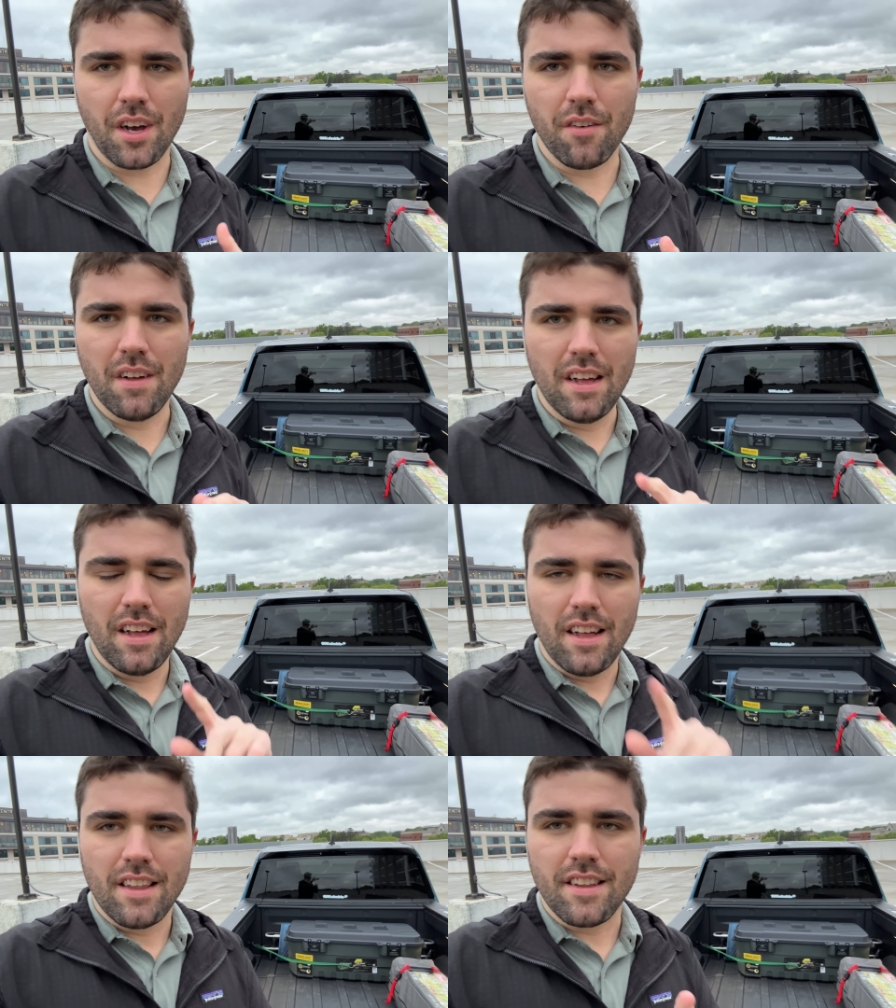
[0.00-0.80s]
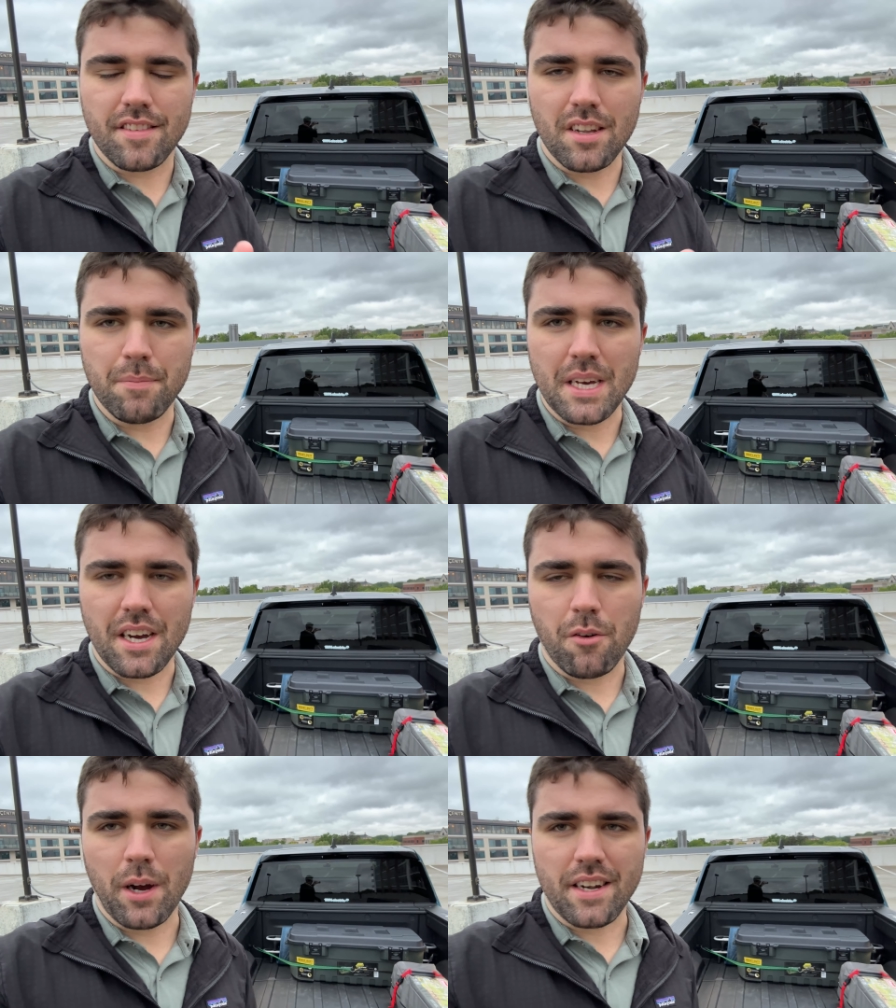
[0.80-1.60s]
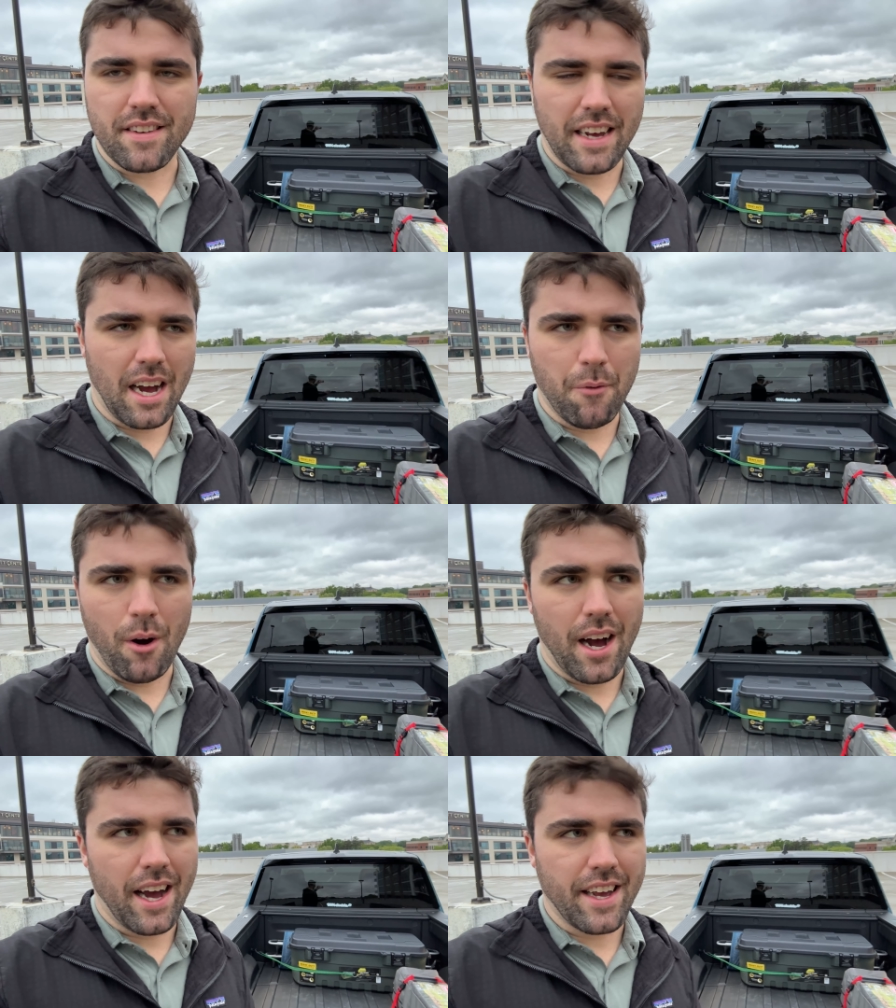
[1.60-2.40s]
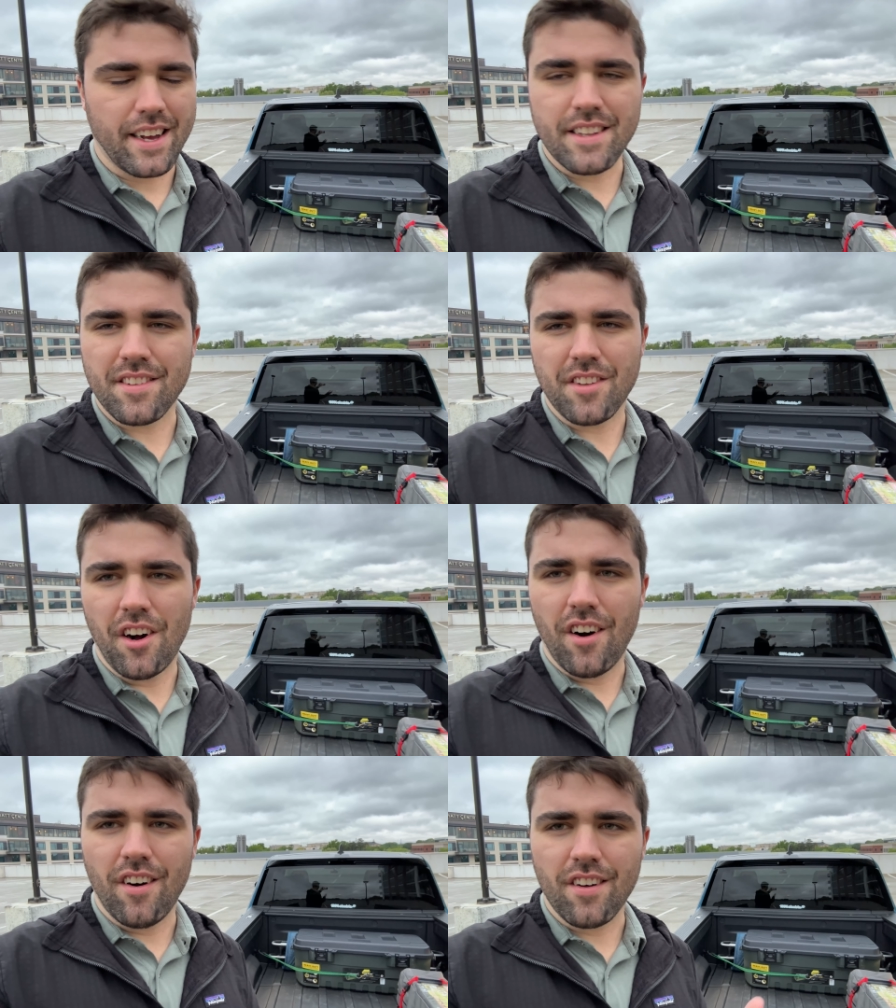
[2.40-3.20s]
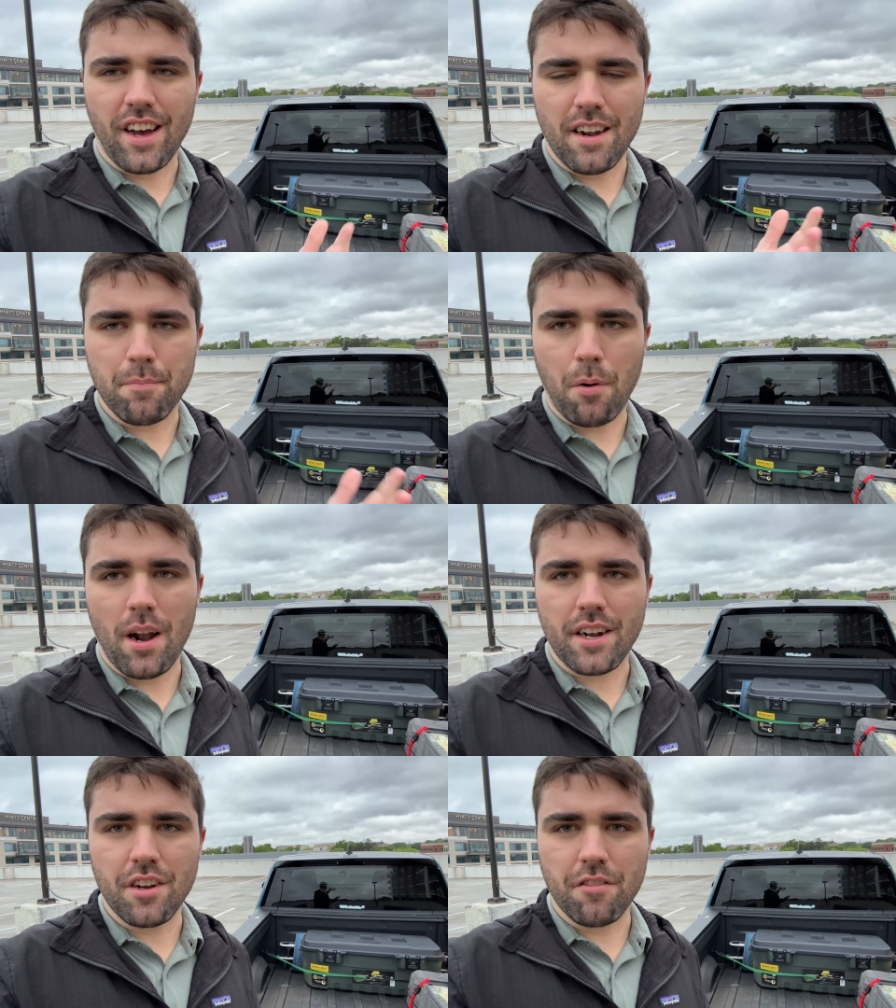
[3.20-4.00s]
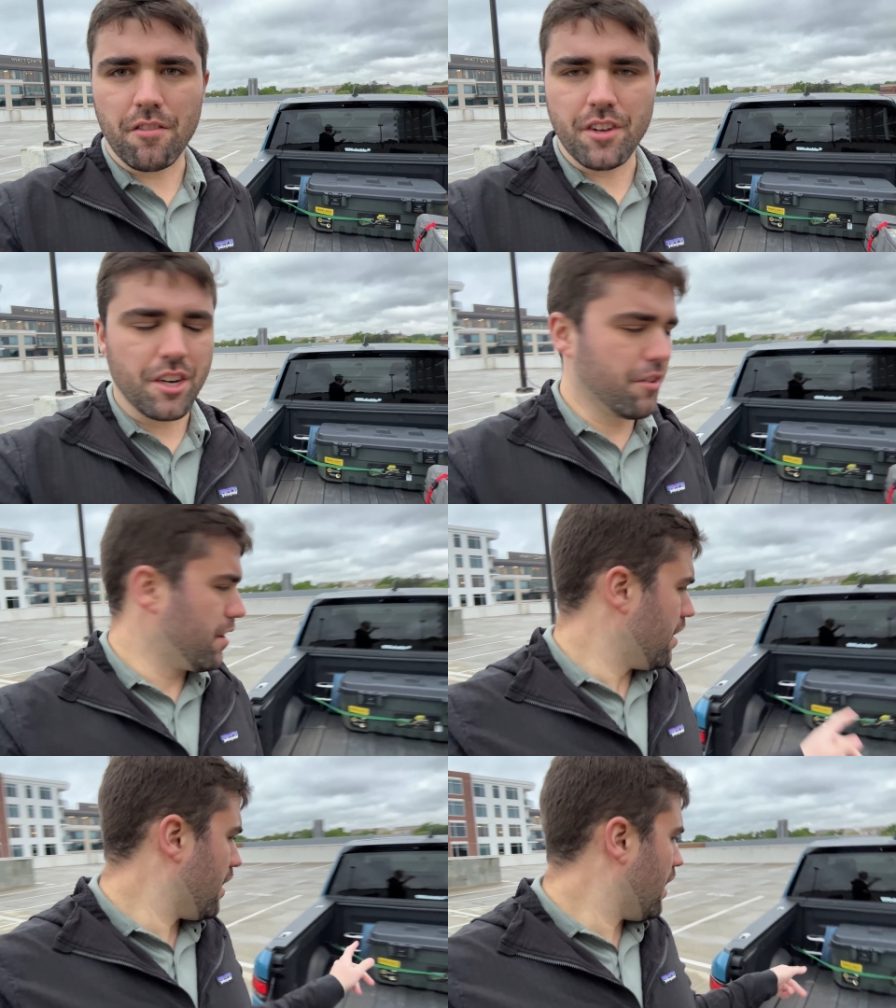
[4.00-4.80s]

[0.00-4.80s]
So this is going to be a quick DIY install kind of product overview.